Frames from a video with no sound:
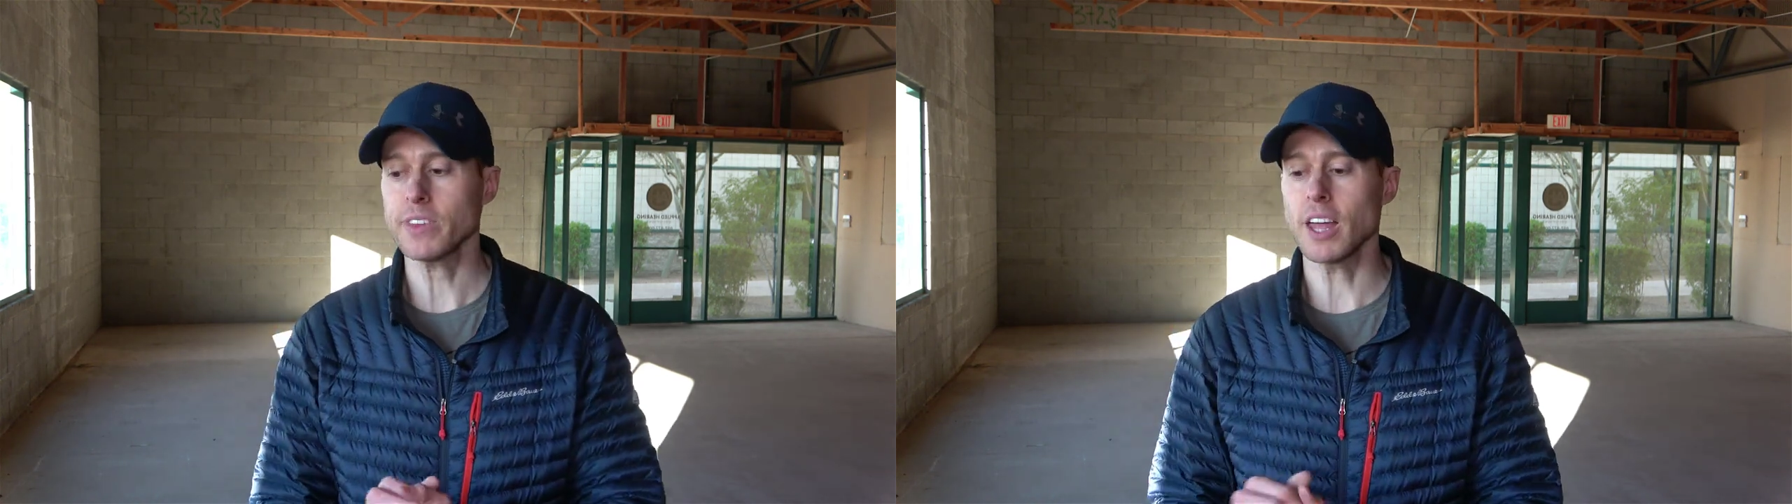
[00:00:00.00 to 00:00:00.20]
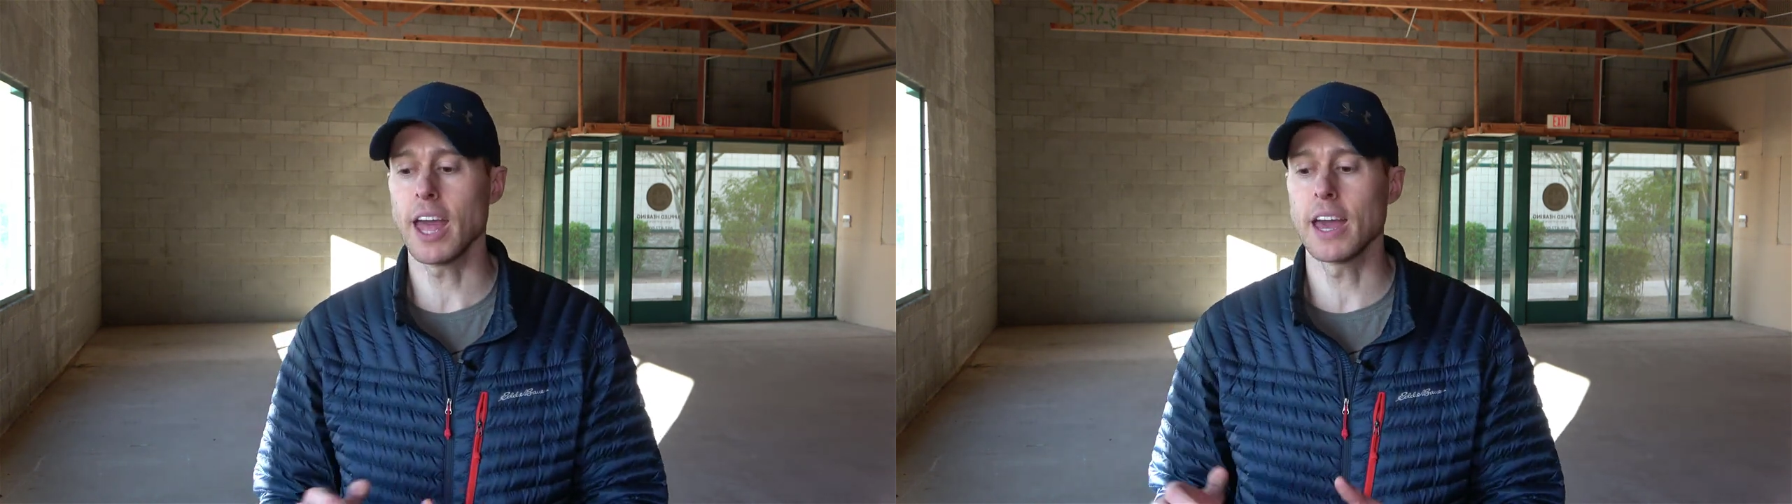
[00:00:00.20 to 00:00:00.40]

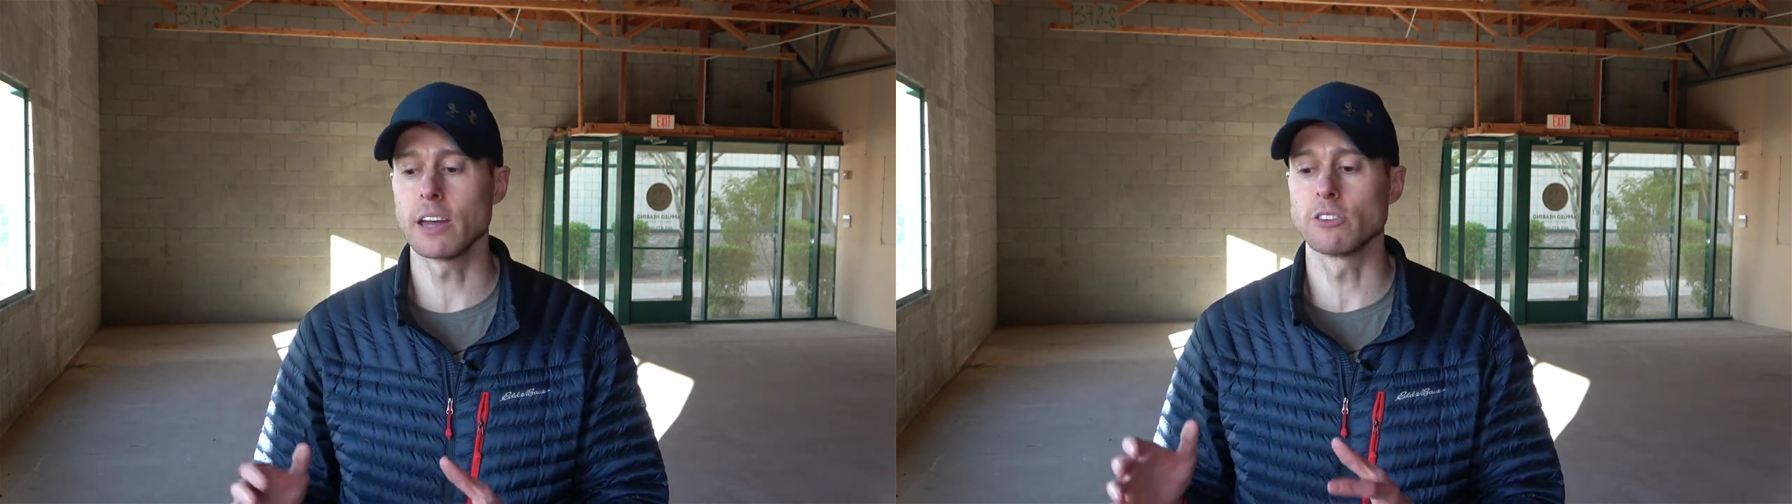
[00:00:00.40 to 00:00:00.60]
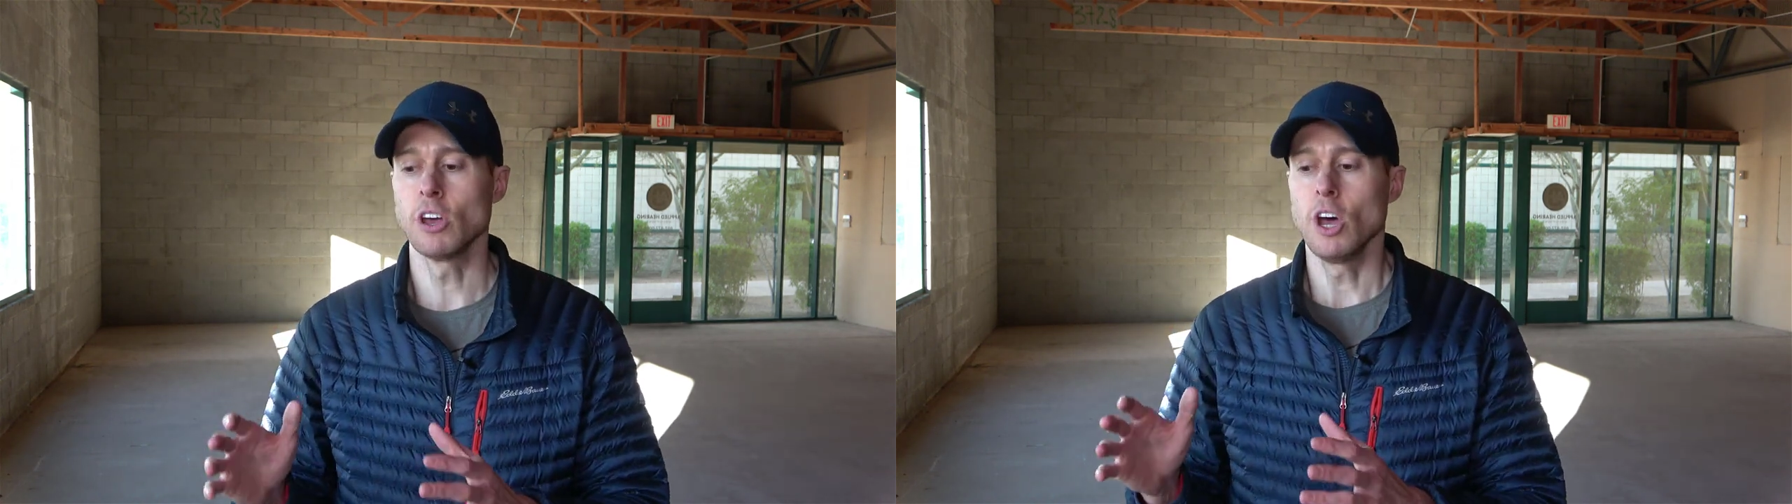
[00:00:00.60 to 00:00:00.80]

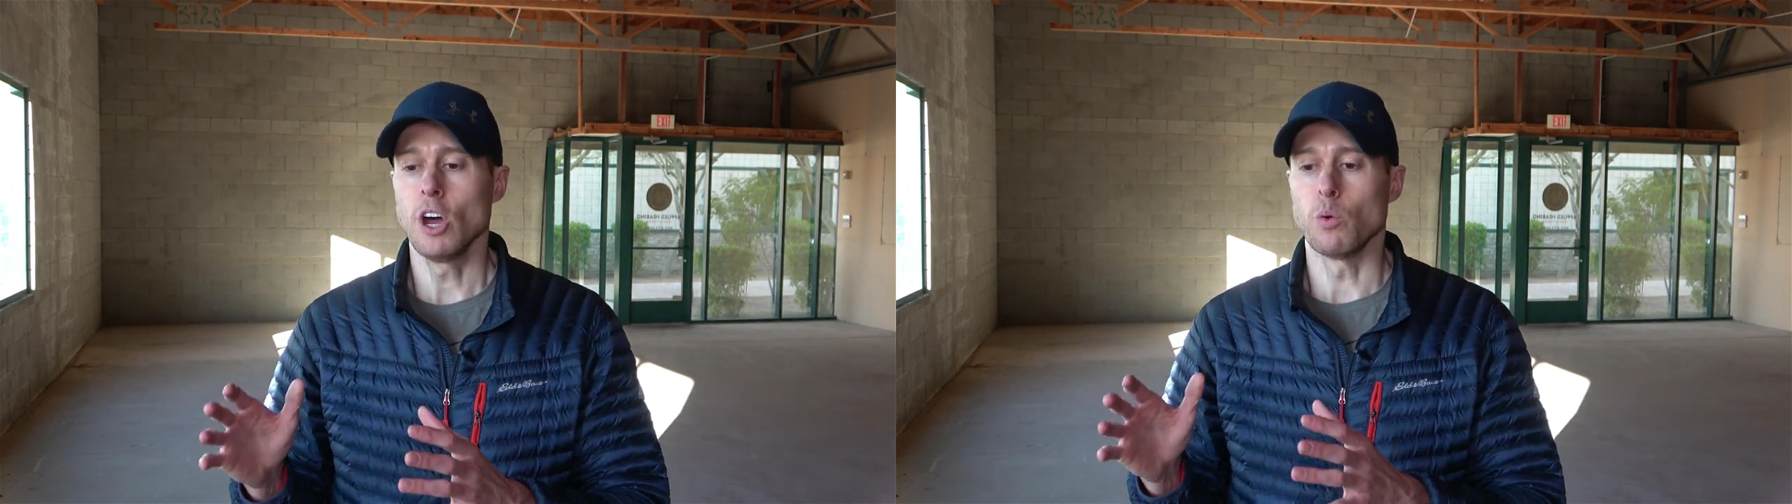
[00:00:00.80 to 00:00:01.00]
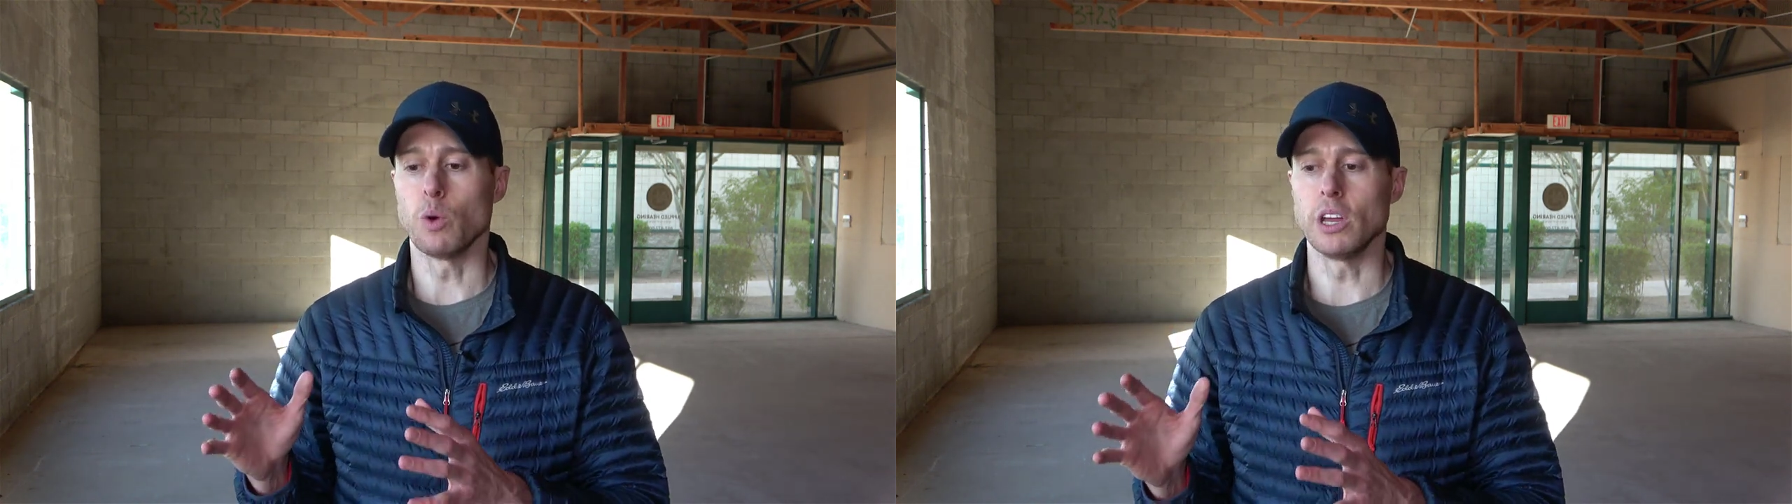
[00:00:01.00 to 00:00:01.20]
And
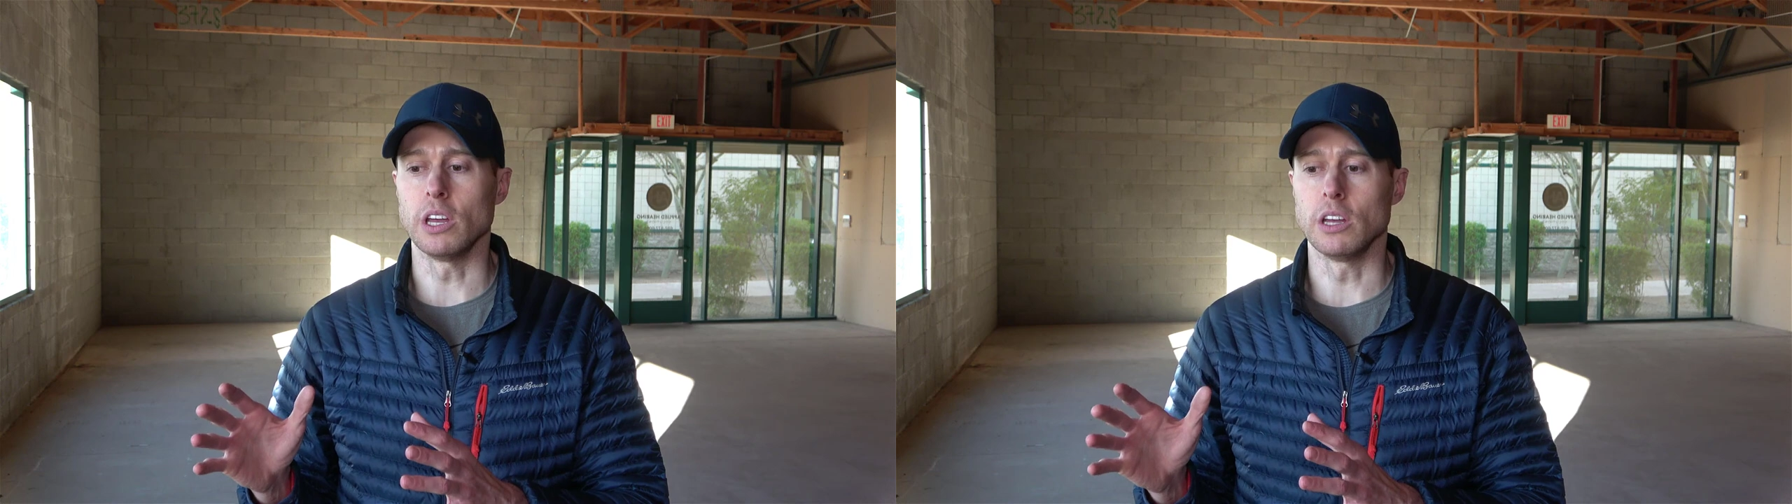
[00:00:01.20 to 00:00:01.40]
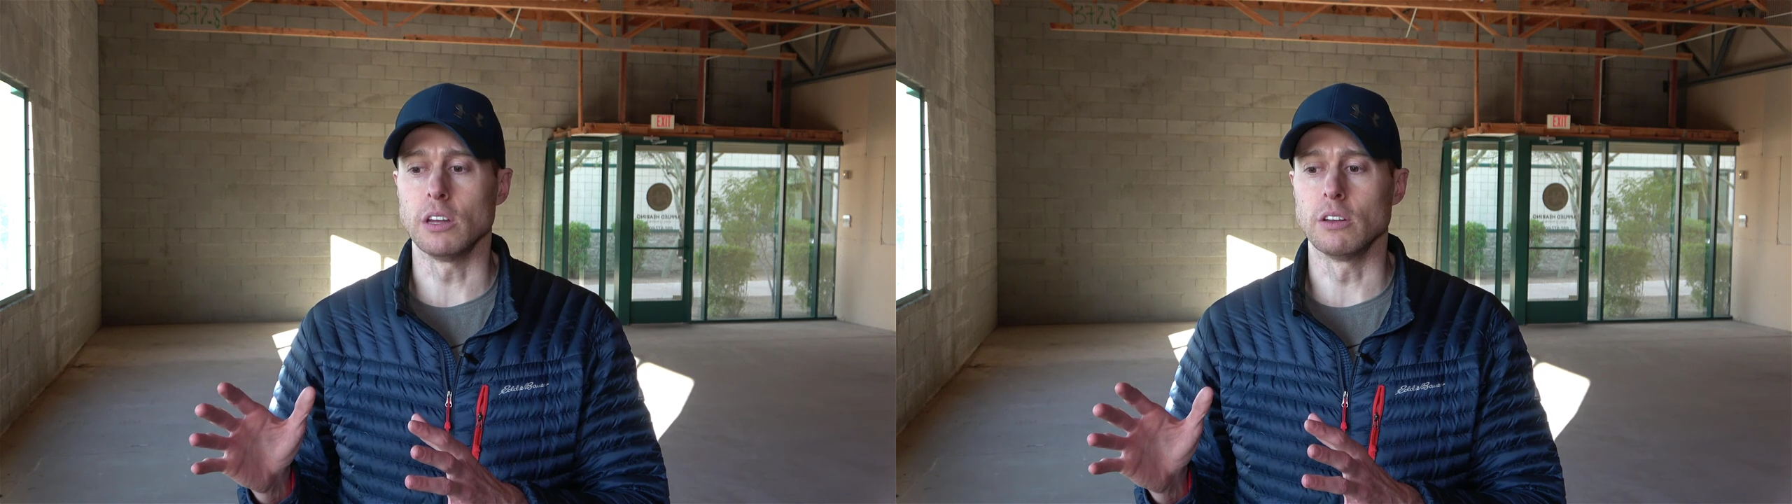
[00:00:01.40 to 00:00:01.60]

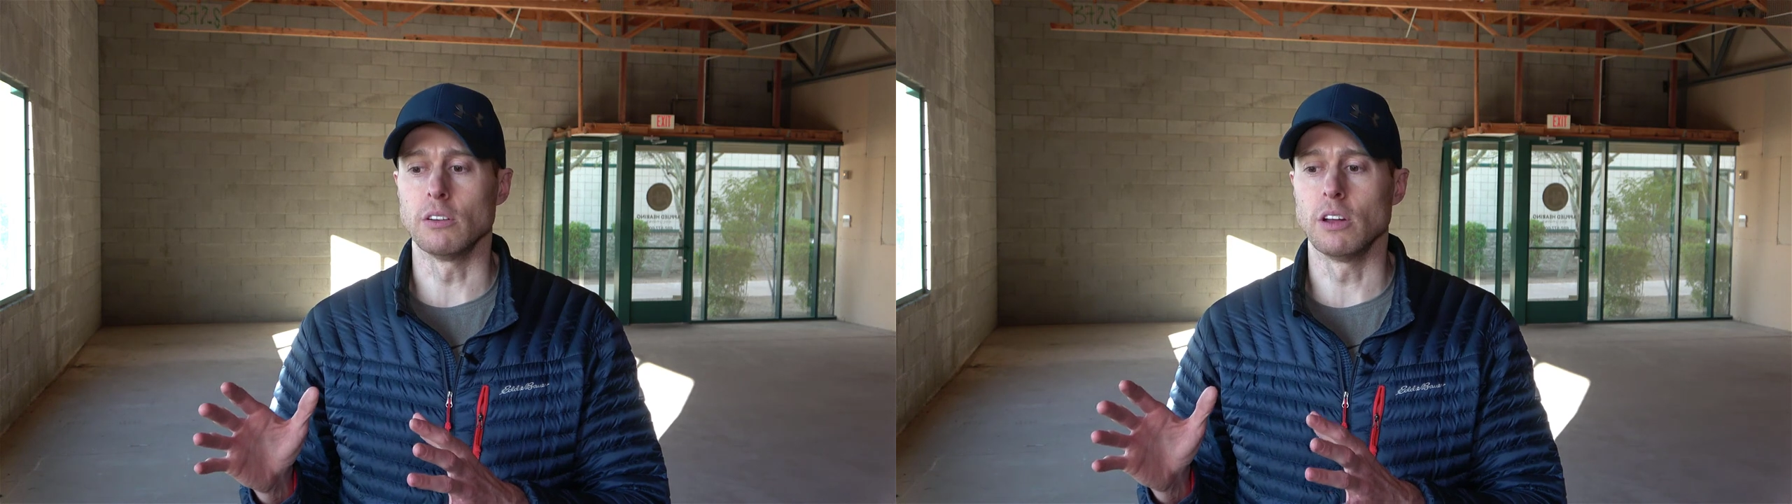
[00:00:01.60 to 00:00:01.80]
we